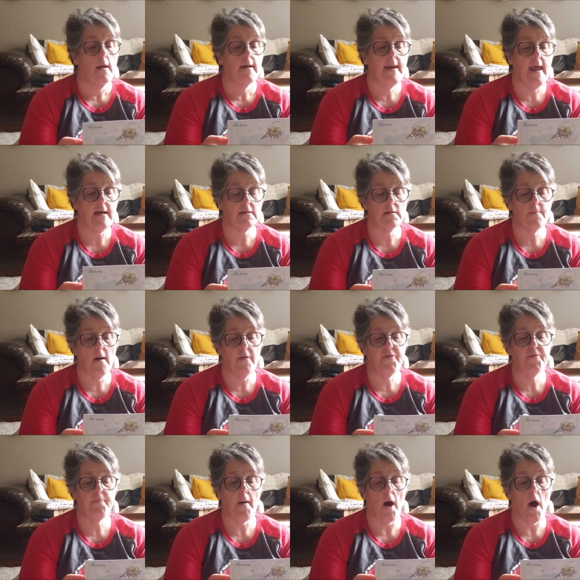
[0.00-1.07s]
Next month's
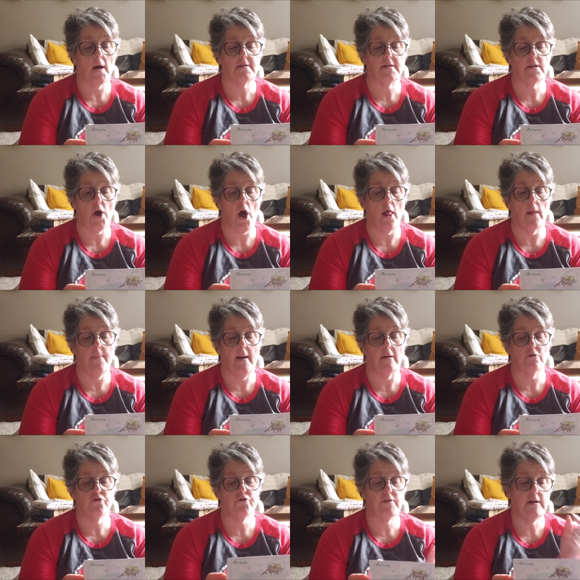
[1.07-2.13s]
box is all
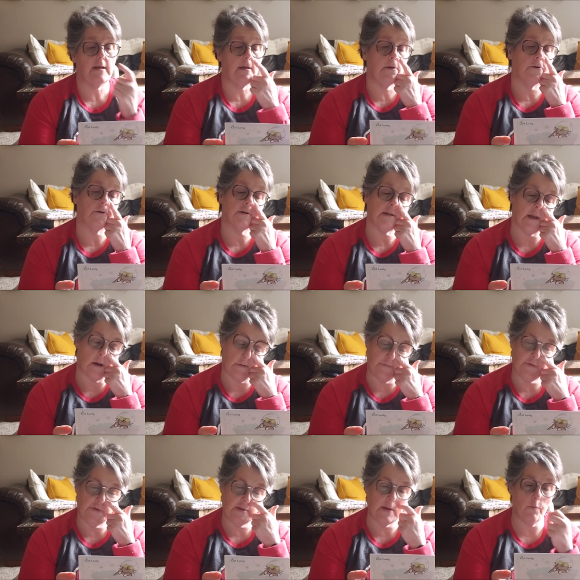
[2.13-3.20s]
about treating yourself.
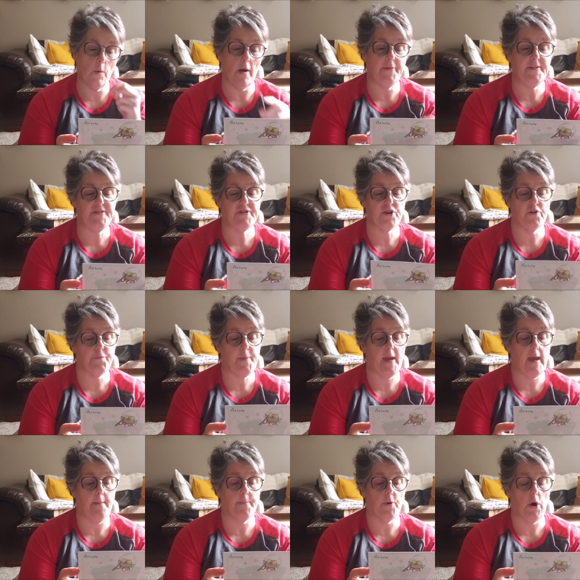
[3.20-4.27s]
Do some well-deserved
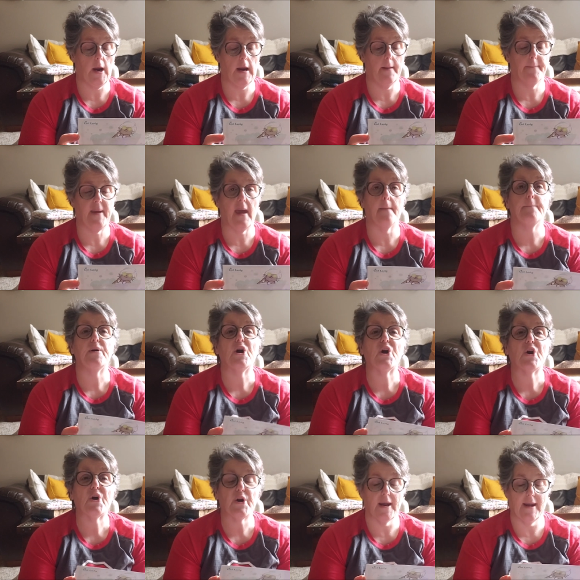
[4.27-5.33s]
pampering.
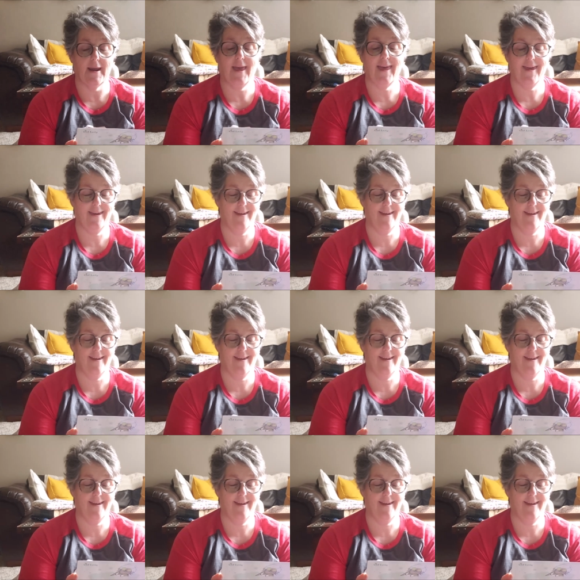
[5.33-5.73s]
Pampering.